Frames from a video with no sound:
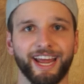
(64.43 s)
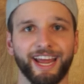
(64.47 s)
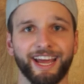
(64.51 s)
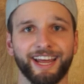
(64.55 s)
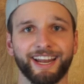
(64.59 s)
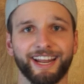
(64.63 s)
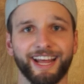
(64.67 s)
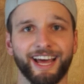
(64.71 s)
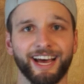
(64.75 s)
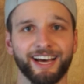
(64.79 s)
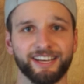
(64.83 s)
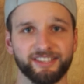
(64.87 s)

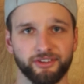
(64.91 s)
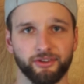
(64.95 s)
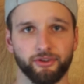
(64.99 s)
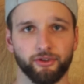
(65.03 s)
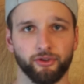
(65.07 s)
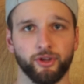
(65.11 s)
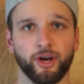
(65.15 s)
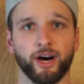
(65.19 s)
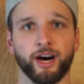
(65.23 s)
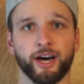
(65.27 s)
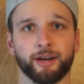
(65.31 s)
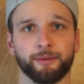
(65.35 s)
and has
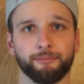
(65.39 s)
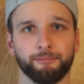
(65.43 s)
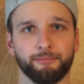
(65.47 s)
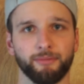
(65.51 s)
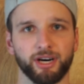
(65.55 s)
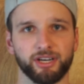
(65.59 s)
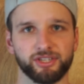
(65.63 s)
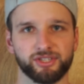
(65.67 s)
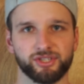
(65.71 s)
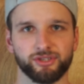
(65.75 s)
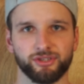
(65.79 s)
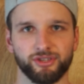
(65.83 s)
a lot of
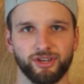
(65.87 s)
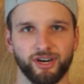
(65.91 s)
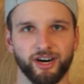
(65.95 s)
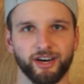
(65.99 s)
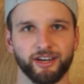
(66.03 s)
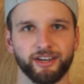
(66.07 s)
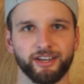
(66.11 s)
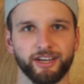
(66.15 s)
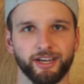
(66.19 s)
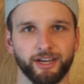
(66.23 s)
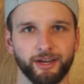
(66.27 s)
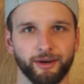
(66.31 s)
muscle
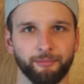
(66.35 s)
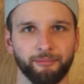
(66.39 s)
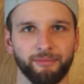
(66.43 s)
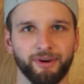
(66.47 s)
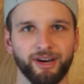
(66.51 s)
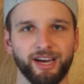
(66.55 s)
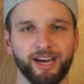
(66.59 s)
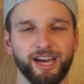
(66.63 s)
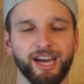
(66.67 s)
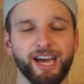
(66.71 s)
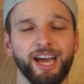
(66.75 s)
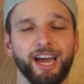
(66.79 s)
on
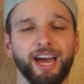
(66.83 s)
him.